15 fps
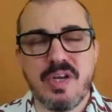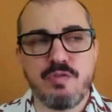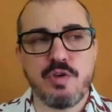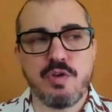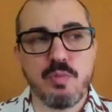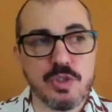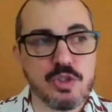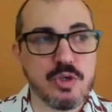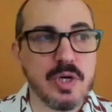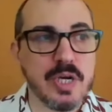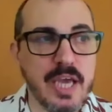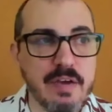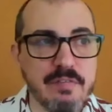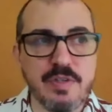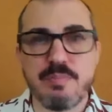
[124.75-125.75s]
And if you're
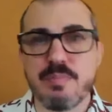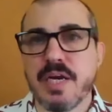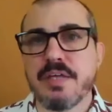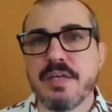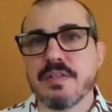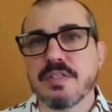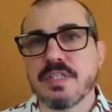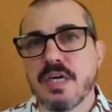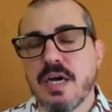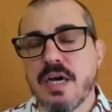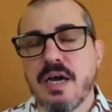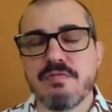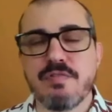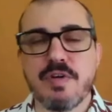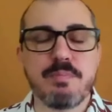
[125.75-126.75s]
withdrawing every money, the
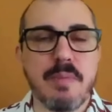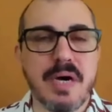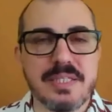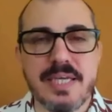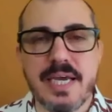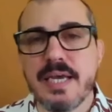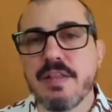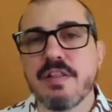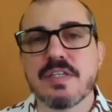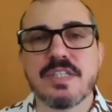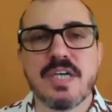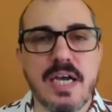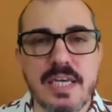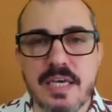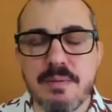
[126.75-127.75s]
every Monday, the
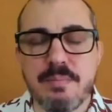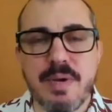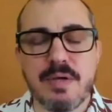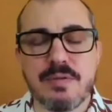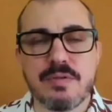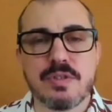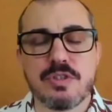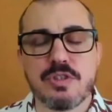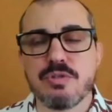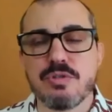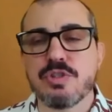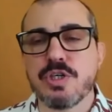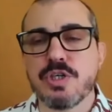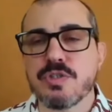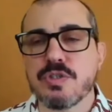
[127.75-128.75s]
tiny amount that you
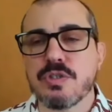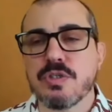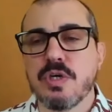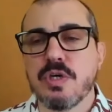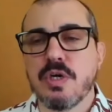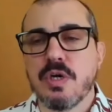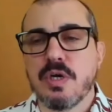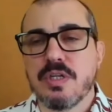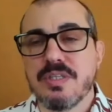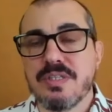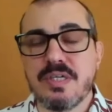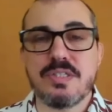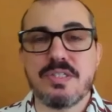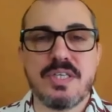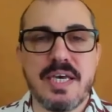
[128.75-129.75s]
just
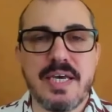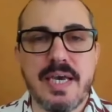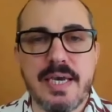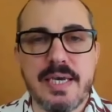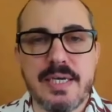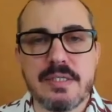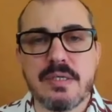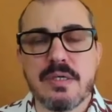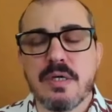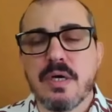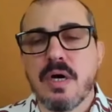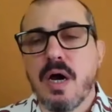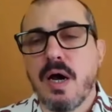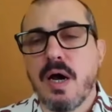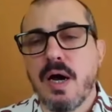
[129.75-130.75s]
DCA'd,
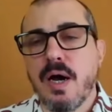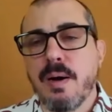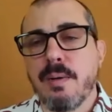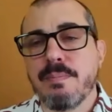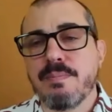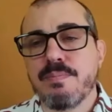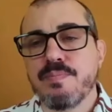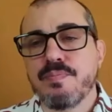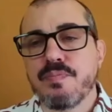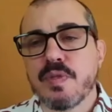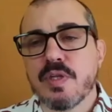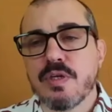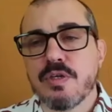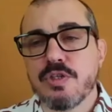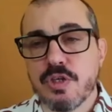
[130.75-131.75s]
um,
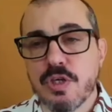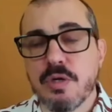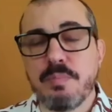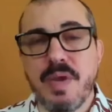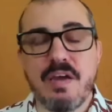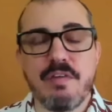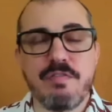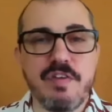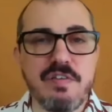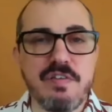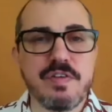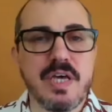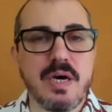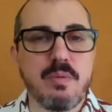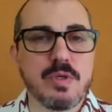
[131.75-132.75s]
you're going to pay a fee
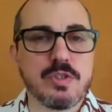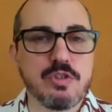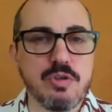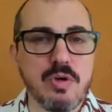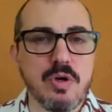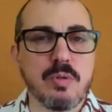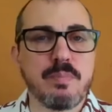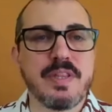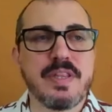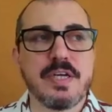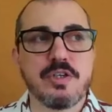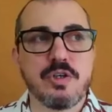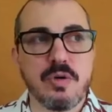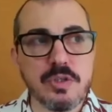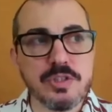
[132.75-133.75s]
for that withdrawal, but
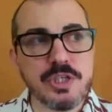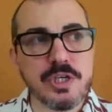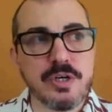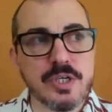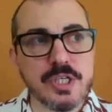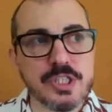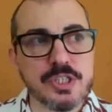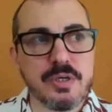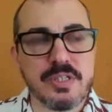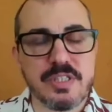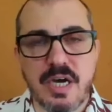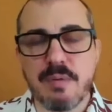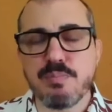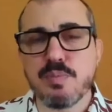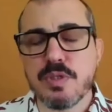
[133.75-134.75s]
then you're also going to
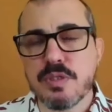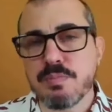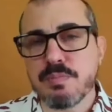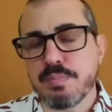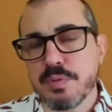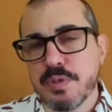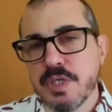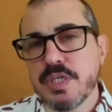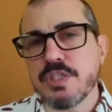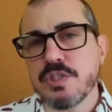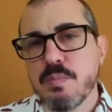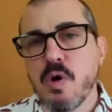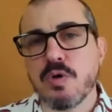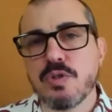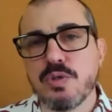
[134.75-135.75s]
end up with a pretty
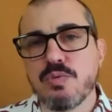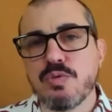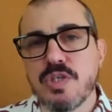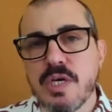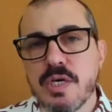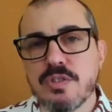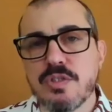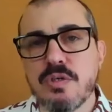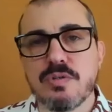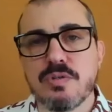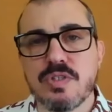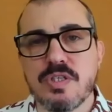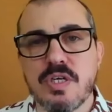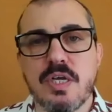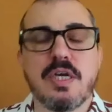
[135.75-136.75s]
small
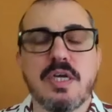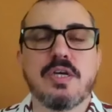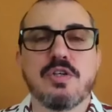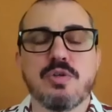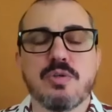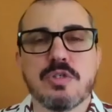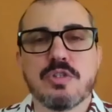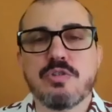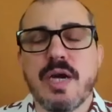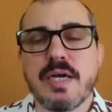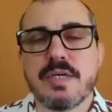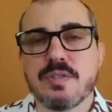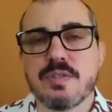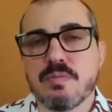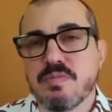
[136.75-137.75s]
UTXO sitting in your
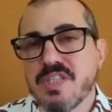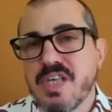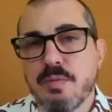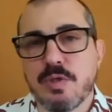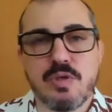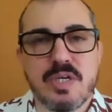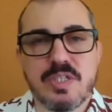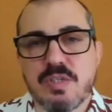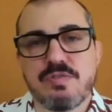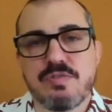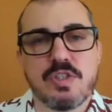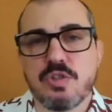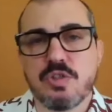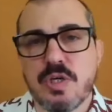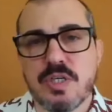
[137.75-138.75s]
address. Same address,
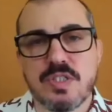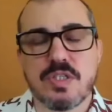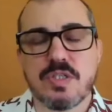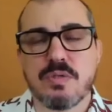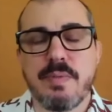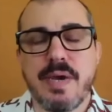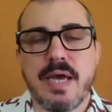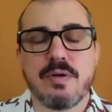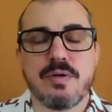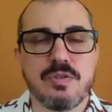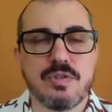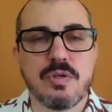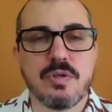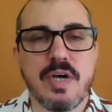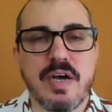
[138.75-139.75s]
different address, doesn't matter.
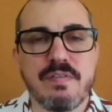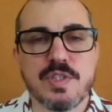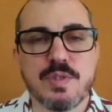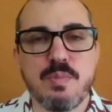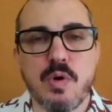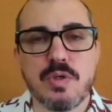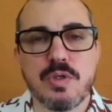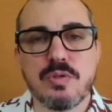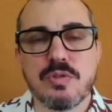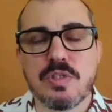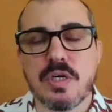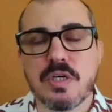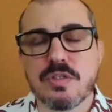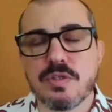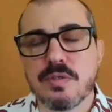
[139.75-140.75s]
You still have a small
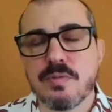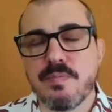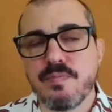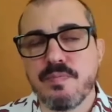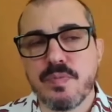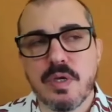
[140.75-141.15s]
UTXO.